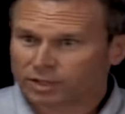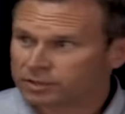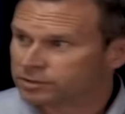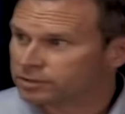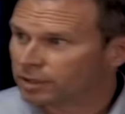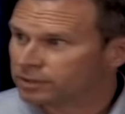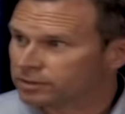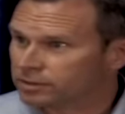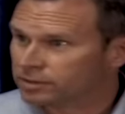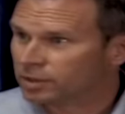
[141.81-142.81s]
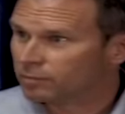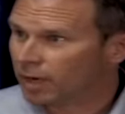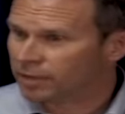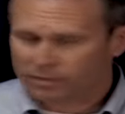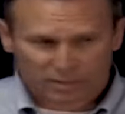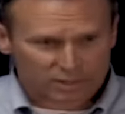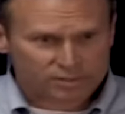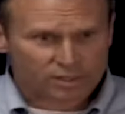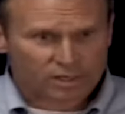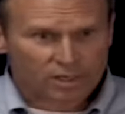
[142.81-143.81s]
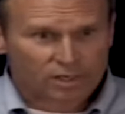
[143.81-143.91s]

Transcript: And I'd just like to extend my thanks